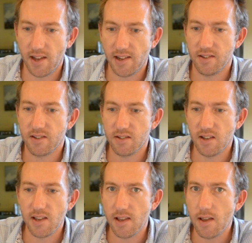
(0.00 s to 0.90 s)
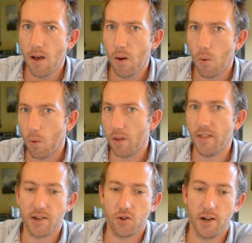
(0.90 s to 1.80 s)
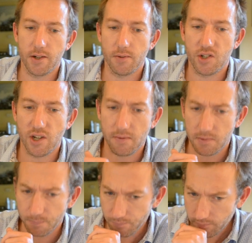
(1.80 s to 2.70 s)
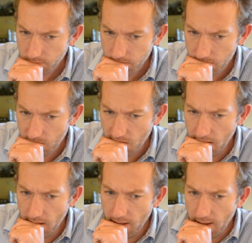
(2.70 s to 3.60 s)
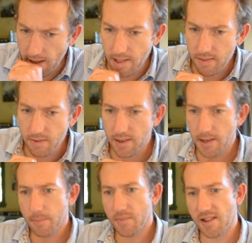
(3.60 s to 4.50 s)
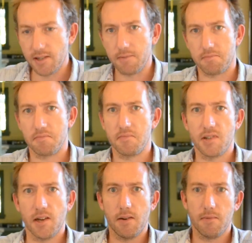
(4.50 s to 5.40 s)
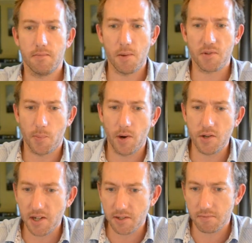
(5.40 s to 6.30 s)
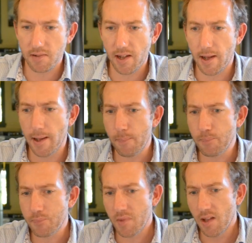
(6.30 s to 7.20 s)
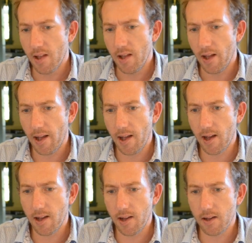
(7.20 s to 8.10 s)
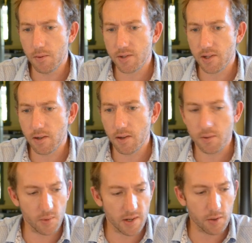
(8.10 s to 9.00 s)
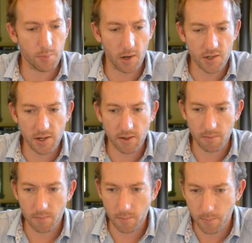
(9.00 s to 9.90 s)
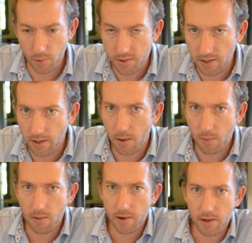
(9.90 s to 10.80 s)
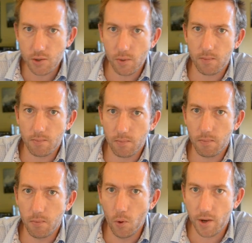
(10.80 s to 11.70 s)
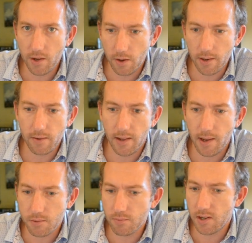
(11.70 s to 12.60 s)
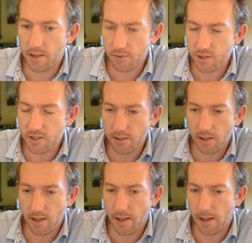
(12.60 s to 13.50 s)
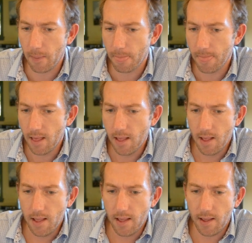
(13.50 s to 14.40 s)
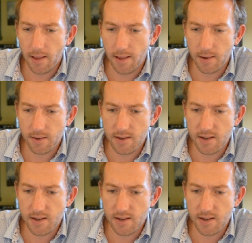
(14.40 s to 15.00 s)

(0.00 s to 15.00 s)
they can see what they're trying to achieve. And that's it. So that was the project. It was a really good project, and personally I really enjoyed working on it. It was really interesting. It